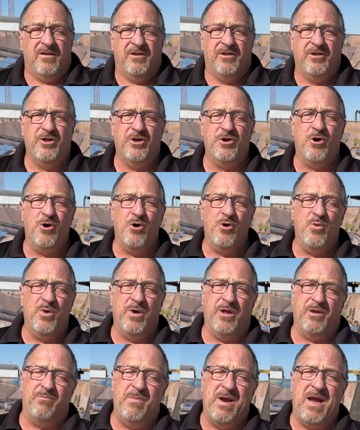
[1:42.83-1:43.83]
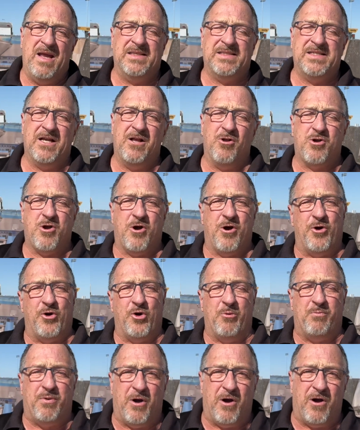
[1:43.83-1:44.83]
You know, with Mansel
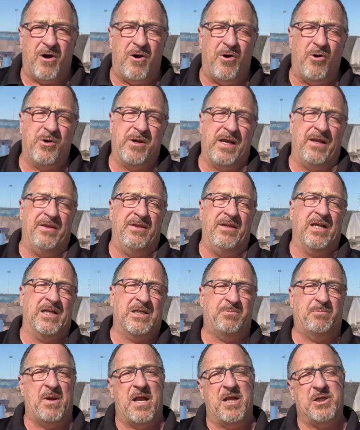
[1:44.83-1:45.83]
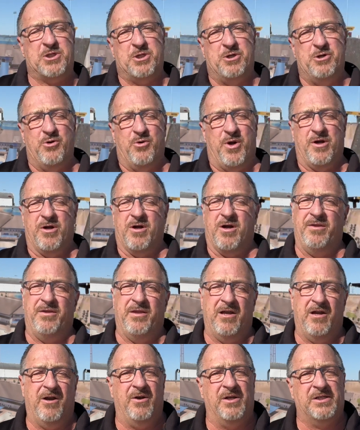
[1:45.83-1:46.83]
Carter Park and the expansion going on
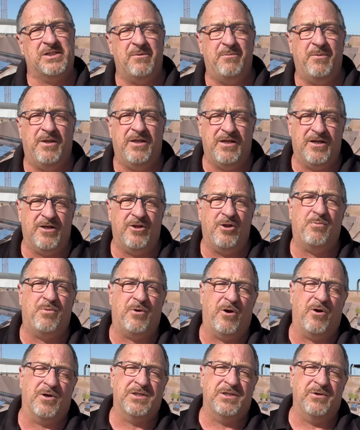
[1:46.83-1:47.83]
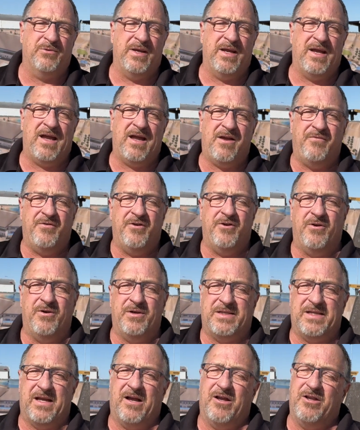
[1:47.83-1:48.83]
there and some of the other parks that we have here in
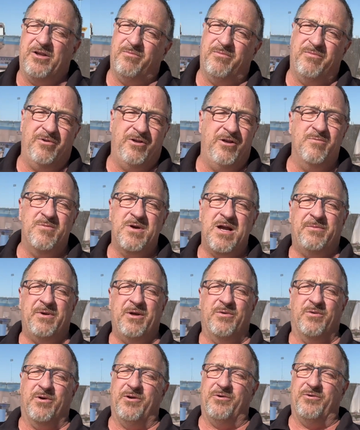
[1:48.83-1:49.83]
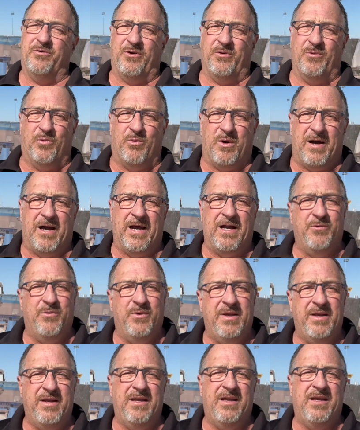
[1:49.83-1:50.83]
town, you might be wondering, why do
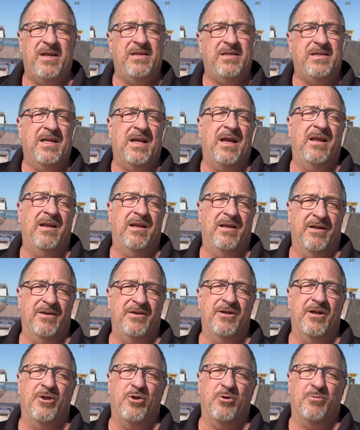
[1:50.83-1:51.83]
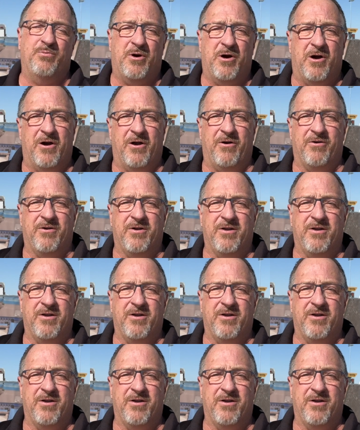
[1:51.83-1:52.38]
we need yet another park?